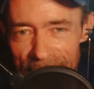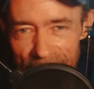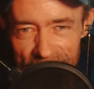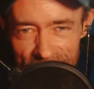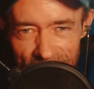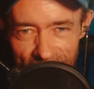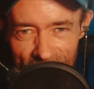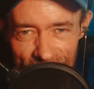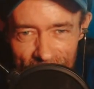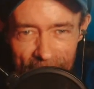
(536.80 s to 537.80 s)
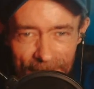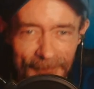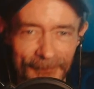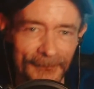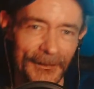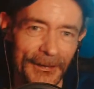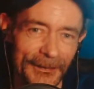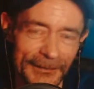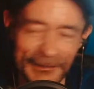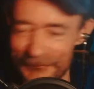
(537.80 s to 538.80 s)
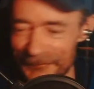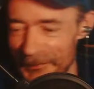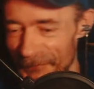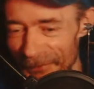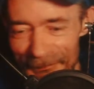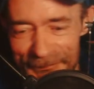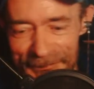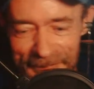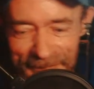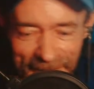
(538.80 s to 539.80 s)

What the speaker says: you guess it? Let's see if the audience can